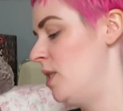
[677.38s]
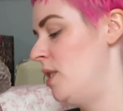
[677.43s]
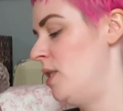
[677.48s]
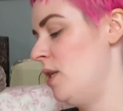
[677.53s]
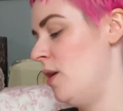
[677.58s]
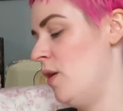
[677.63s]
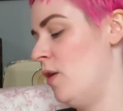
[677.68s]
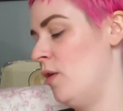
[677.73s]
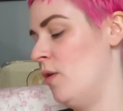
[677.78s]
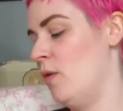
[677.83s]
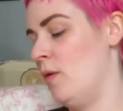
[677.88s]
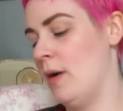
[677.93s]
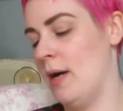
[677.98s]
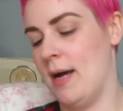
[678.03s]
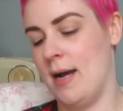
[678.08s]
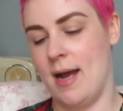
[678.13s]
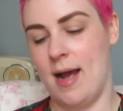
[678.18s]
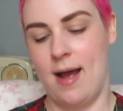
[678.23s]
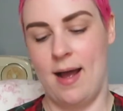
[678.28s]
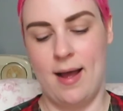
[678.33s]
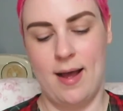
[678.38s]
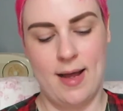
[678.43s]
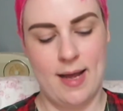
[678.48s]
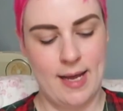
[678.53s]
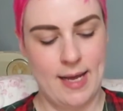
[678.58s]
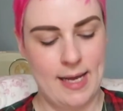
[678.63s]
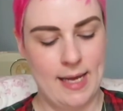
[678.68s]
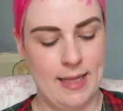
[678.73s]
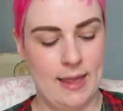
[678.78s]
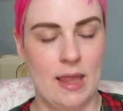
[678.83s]
So
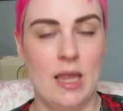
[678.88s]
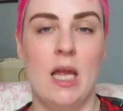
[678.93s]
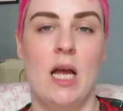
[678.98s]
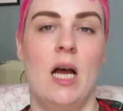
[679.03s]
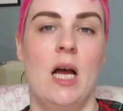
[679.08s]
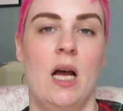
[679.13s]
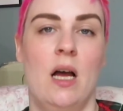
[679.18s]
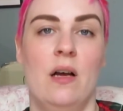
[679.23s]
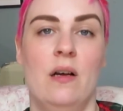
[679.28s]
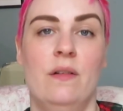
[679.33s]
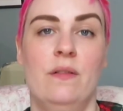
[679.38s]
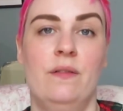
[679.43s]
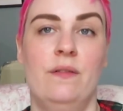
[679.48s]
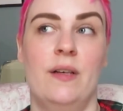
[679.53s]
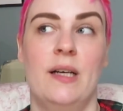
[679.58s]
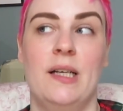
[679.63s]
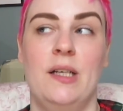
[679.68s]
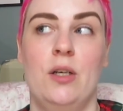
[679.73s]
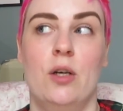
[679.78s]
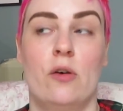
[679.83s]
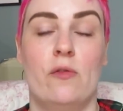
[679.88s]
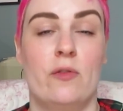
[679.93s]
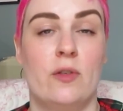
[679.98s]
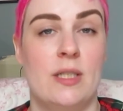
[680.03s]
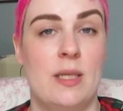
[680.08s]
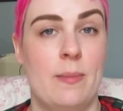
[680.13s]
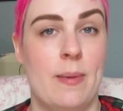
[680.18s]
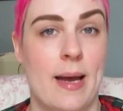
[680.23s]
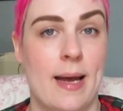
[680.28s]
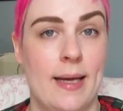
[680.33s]
I love a
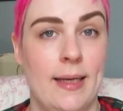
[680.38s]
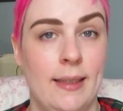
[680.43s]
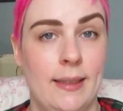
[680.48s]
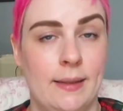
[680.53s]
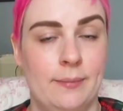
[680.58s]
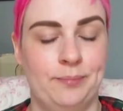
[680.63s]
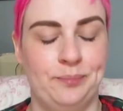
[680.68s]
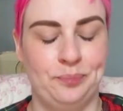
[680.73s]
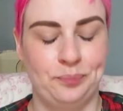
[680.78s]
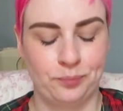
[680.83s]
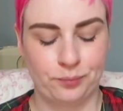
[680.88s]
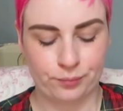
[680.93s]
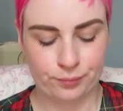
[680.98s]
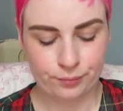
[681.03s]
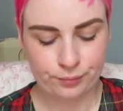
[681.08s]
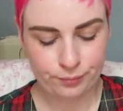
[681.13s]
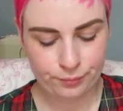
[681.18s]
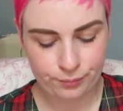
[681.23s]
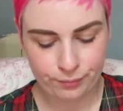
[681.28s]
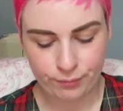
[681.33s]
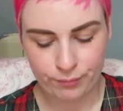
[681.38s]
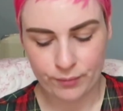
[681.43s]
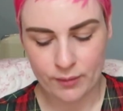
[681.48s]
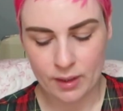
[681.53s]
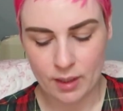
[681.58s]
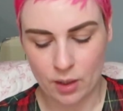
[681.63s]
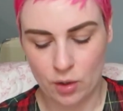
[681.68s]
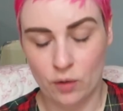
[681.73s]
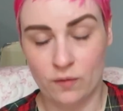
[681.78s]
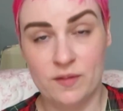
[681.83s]
novelty bag,
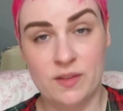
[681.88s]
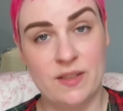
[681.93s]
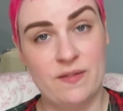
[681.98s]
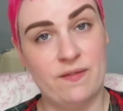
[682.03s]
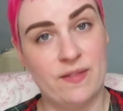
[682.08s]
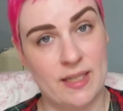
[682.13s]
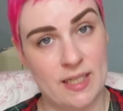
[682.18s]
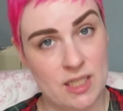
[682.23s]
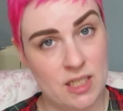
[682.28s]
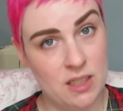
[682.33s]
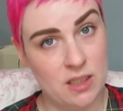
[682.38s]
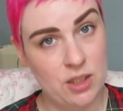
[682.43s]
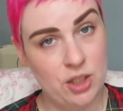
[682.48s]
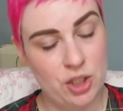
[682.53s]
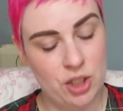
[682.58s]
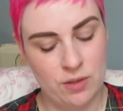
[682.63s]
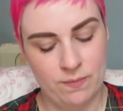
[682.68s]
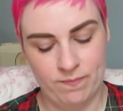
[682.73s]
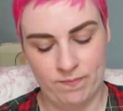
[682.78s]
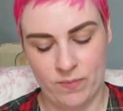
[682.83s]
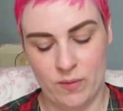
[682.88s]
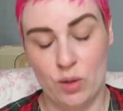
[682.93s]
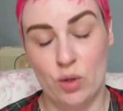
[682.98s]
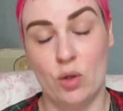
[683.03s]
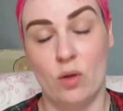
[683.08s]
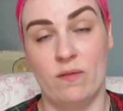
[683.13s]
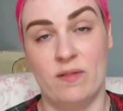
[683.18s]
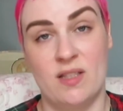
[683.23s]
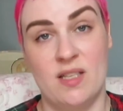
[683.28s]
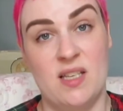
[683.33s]
a novelty vintage,
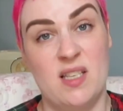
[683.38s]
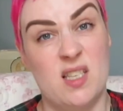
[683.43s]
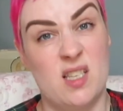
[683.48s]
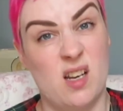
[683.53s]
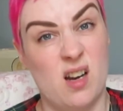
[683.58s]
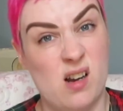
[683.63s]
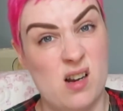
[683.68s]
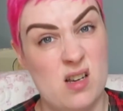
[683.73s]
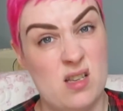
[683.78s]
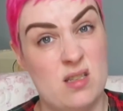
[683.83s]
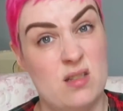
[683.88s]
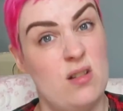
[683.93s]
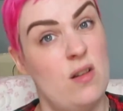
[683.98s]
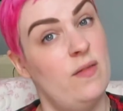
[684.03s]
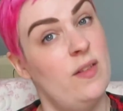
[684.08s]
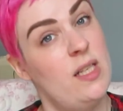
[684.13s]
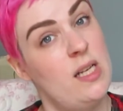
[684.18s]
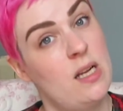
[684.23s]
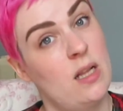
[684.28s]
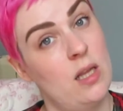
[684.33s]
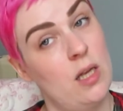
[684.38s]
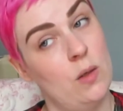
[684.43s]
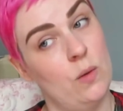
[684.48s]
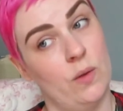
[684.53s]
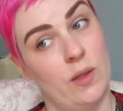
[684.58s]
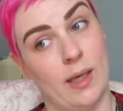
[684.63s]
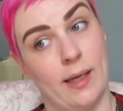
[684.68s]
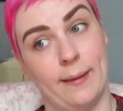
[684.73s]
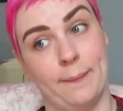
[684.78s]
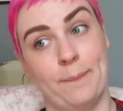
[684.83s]
novelty skirts, novelty
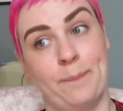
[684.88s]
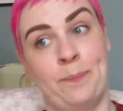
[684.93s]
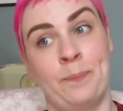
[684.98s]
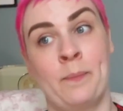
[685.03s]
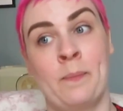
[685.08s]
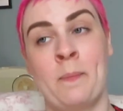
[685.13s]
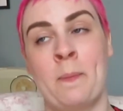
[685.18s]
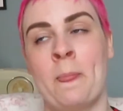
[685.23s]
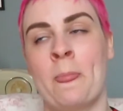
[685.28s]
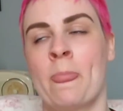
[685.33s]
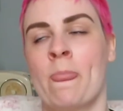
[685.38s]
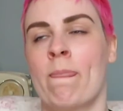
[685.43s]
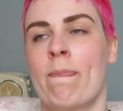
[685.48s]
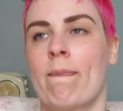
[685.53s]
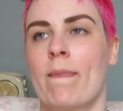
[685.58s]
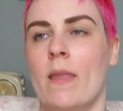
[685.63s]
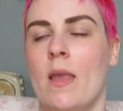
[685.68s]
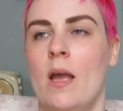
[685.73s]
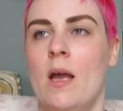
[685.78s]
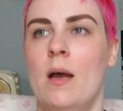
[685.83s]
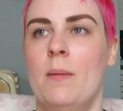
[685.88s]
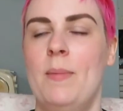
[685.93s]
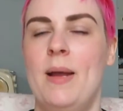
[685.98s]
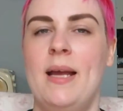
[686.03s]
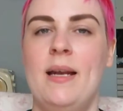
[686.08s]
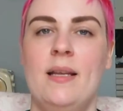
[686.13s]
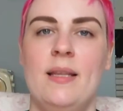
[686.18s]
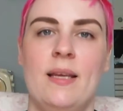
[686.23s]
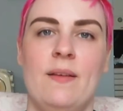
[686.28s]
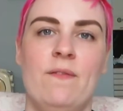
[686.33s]
clothing.
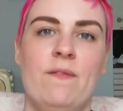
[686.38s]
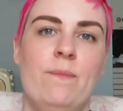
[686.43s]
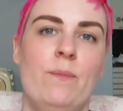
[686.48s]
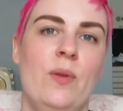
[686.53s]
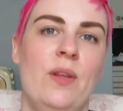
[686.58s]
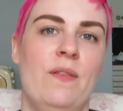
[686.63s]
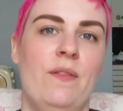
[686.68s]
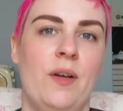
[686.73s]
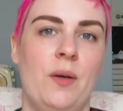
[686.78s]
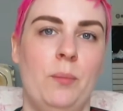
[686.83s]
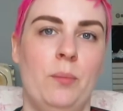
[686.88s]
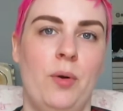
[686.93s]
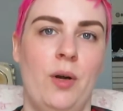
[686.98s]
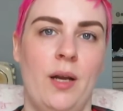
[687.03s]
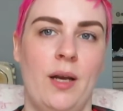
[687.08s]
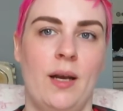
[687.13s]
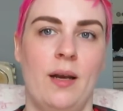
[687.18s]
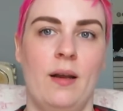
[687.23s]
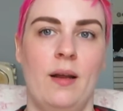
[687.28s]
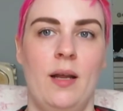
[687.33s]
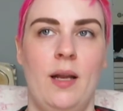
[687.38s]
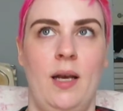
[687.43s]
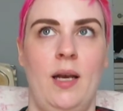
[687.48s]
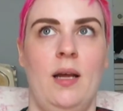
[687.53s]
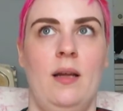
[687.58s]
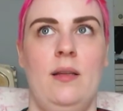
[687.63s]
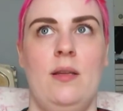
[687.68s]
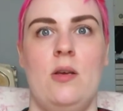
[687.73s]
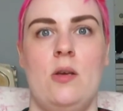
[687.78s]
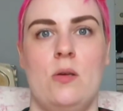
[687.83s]
Anything with a fun print and
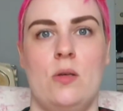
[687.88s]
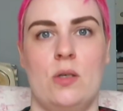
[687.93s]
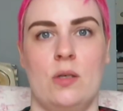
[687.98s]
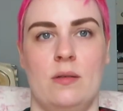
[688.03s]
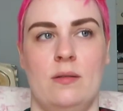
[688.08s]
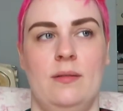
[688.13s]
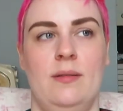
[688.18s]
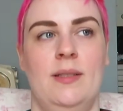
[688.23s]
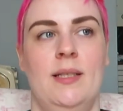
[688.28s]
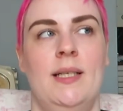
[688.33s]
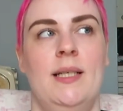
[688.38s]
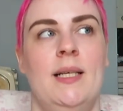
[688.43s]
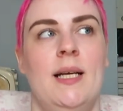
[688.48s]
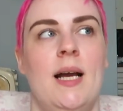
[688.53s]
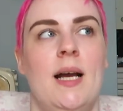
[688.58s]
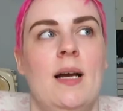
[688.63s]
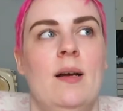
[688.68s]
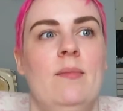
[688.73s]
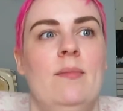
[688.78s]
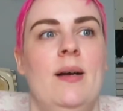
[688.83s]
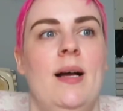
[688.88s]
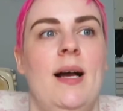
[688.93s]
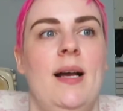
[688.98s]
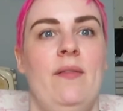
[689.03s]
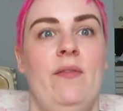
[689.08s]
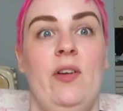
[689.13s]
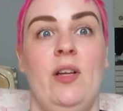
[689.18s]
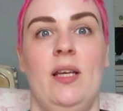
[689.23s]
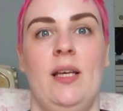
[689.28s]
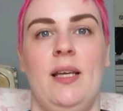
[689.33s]
unusual, I
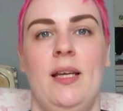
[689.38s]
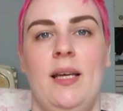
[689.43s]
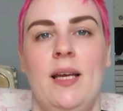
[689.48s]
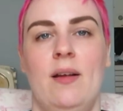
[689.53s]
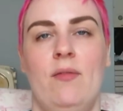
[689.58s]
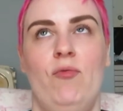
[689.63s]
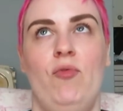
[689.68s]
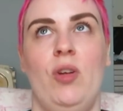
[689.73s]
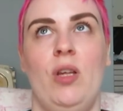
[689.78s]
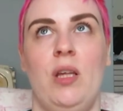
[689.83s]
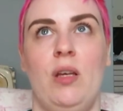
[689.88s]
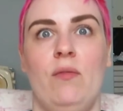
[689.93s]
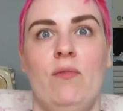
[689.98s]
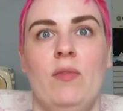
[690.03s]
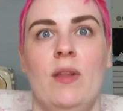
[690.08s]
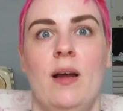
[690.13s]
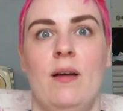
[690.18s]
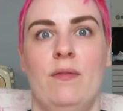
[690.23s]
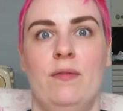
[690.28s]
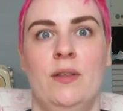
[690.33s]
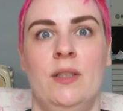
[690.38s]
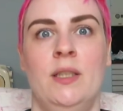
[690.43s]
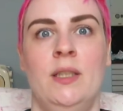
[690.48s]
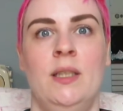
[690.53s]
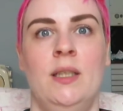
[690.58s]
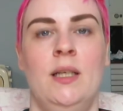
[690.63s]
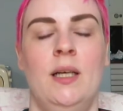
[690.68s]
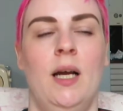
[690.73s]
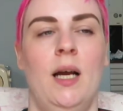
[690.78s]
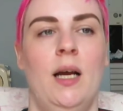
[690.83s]
really, really love.
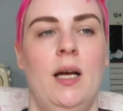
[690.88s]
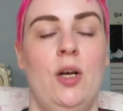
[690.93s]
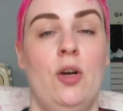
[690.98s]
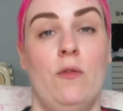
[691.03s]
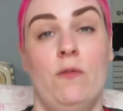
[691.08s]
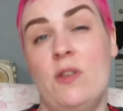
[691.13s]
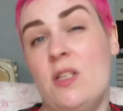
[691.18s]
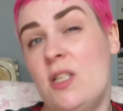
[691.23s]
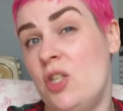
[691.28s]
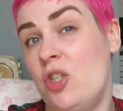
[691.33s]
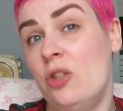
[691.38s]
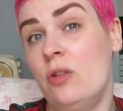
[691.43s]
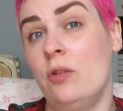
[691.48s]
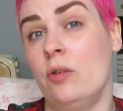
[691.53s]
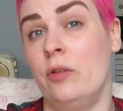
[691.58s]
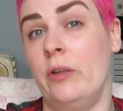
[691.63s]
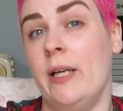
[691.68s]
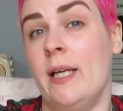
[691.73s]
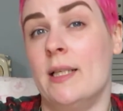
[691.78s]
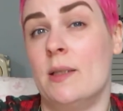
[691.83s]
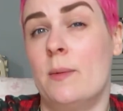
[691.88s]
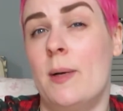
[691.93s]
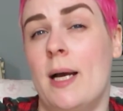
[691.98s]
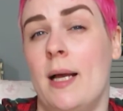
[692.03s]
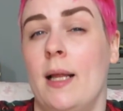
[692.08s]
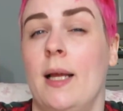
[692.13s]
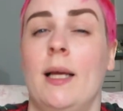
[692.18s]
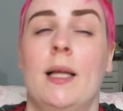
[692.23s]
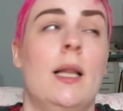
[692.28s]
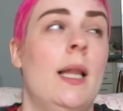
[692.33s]
Novelty jewellery as
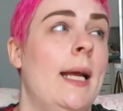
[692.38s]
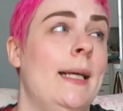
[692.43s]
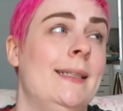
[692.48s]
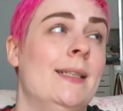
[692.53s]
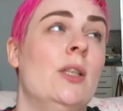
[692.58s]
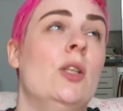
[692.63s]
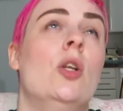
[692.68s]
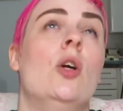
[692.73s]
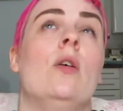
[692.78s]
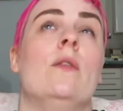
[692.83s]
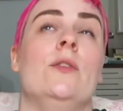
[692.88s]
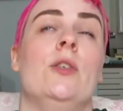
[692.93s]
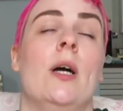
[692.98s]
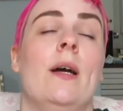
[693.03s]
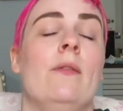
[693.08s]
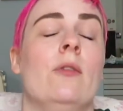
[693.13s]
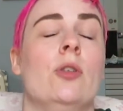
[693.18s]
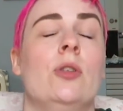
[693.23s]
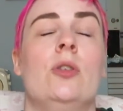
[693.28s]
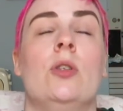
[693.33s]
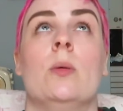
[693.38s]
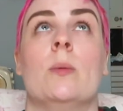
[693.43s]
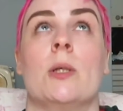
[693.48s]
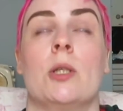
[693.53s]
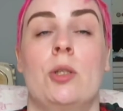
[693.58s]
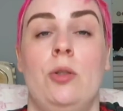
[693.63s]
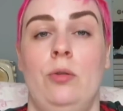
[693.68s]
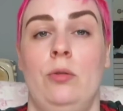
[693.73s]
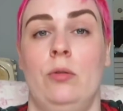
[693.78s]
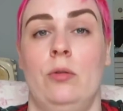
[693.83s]
well. I collect a lot. I've got so
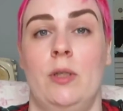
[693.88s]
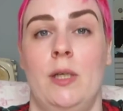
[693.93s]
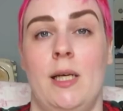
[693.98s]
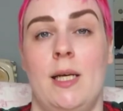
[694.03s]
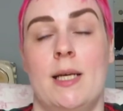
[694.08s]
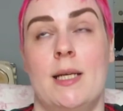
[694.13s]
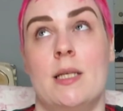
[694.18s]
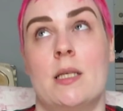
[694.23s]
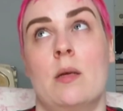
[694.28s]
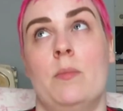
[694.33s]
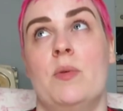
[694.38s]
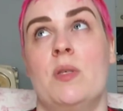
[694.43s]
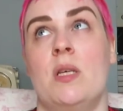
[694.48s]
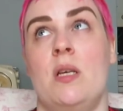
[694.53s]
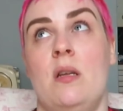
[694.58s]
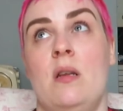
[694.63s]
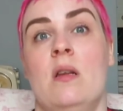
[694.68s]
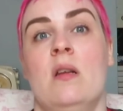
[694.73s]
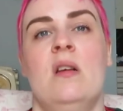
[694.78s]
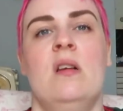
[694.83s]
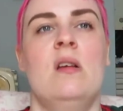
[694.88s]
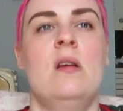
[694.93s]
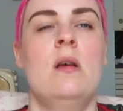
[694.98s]
much jewellery, it's obscene.